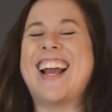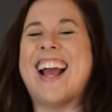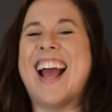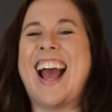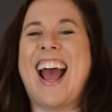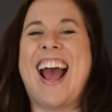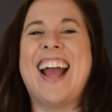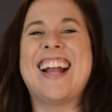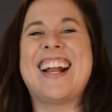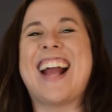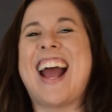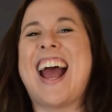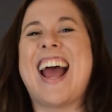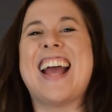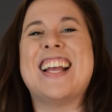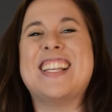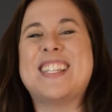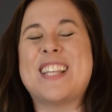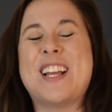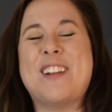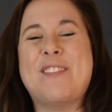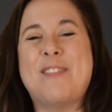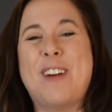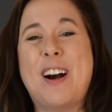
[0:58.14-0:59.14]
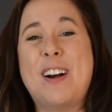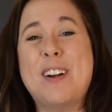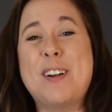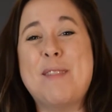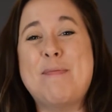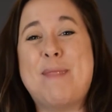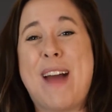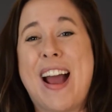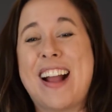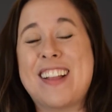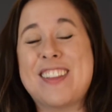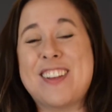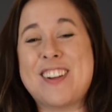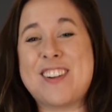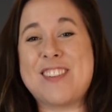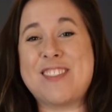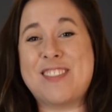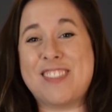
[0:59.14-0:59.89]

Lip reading: Hi guys, and welcome back to your